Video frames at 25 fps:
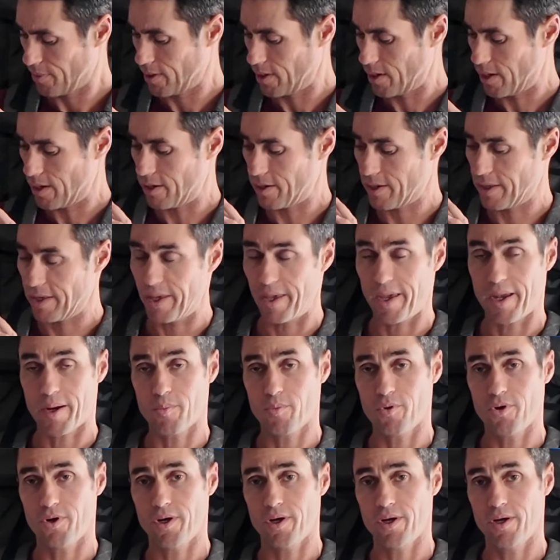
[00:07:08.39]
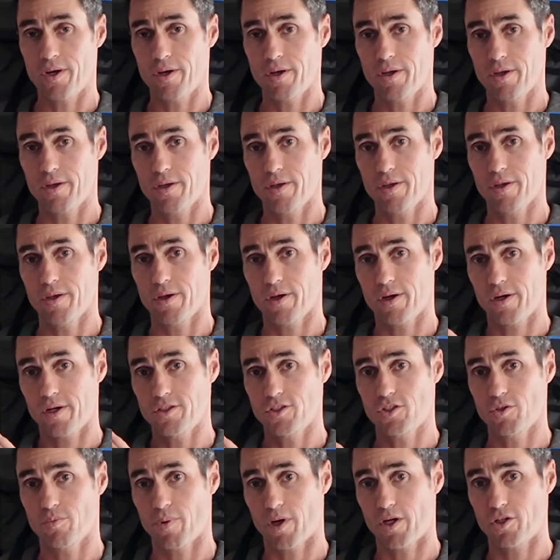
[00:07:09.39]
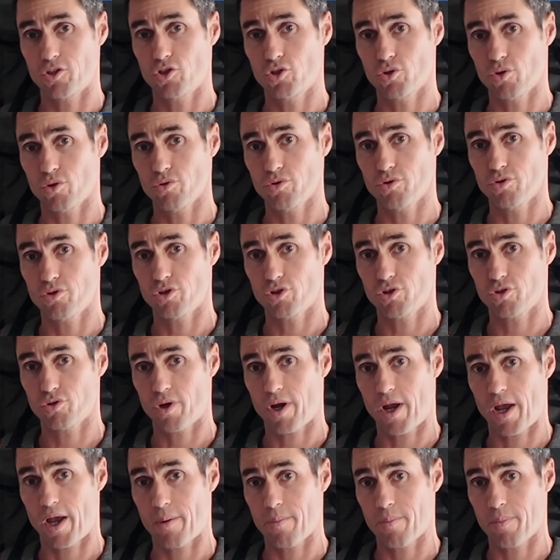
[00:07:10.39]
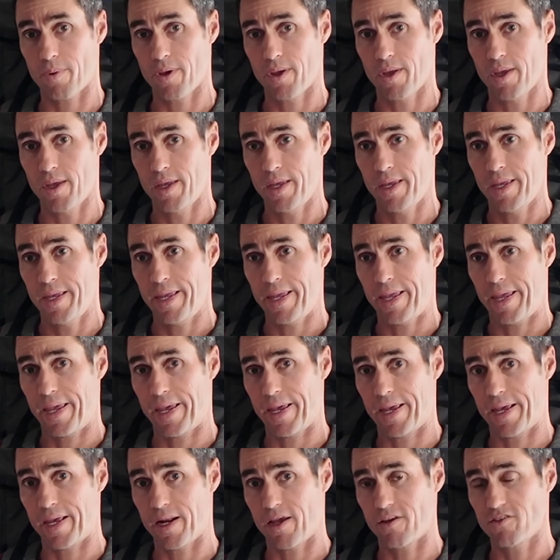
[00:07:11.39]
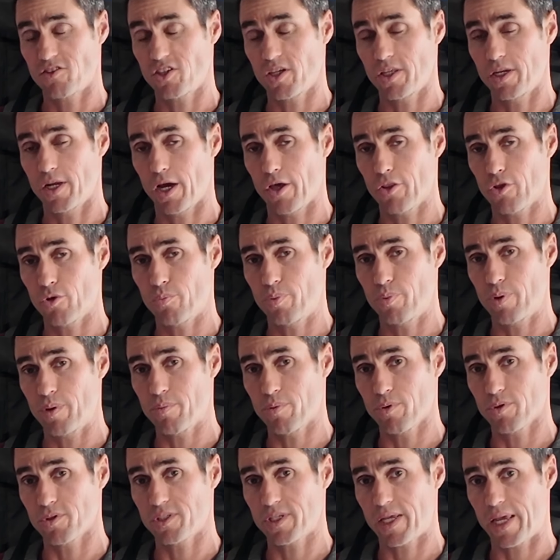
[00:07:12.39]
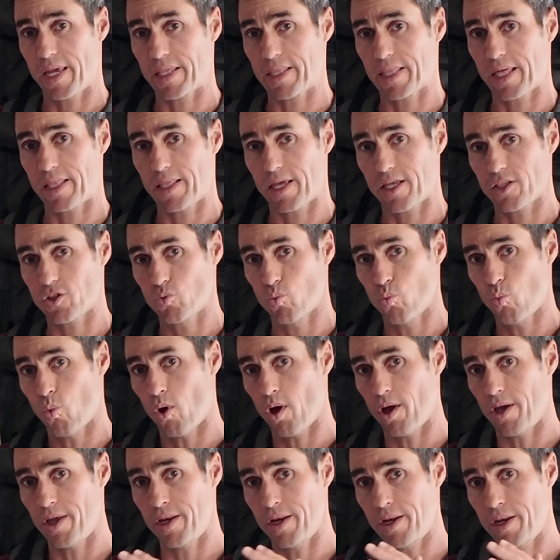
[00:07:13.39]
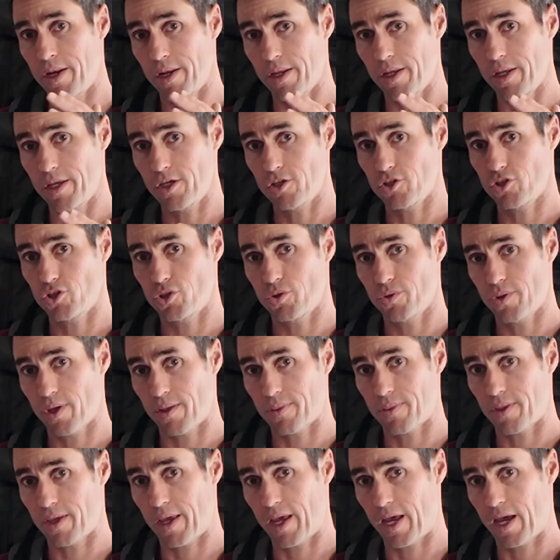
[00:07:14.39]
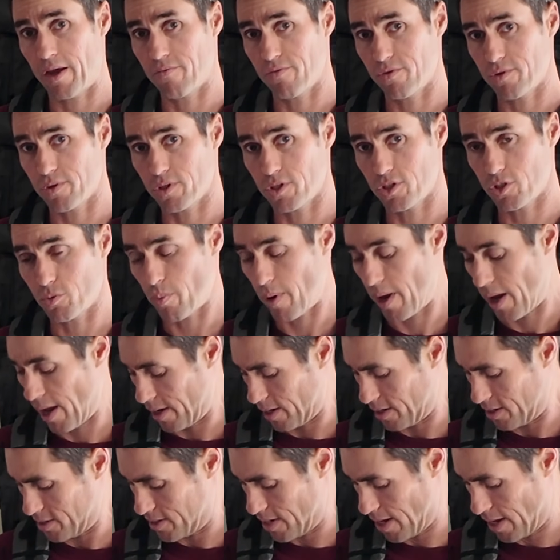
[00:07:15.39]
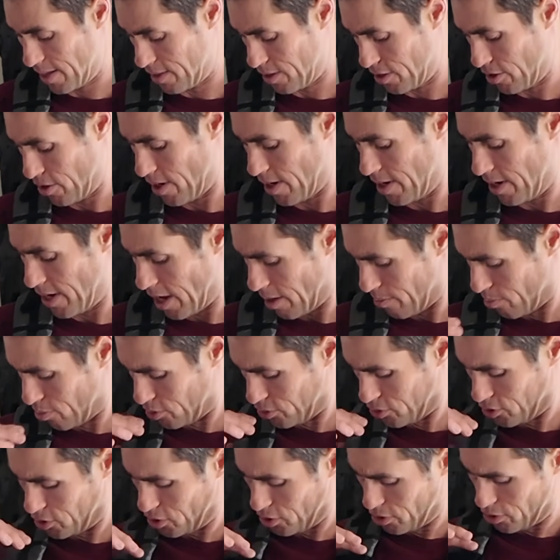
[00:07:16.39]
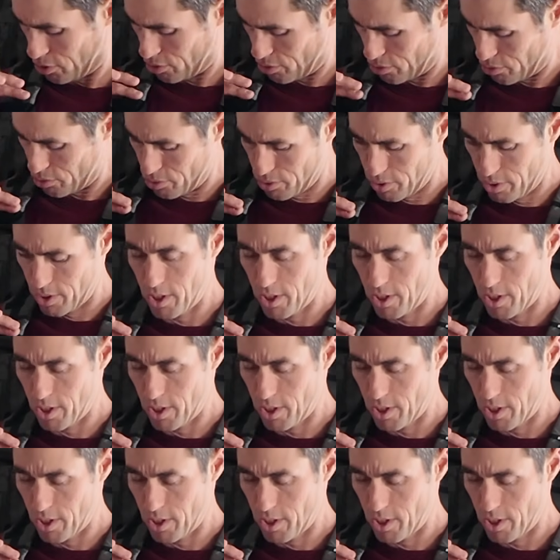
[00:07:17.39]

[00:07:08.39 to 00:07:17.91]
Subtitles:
a camera onto my shoulder strap, and I've seen other people saying that that's one issue that they have with this pack, is that they're unable to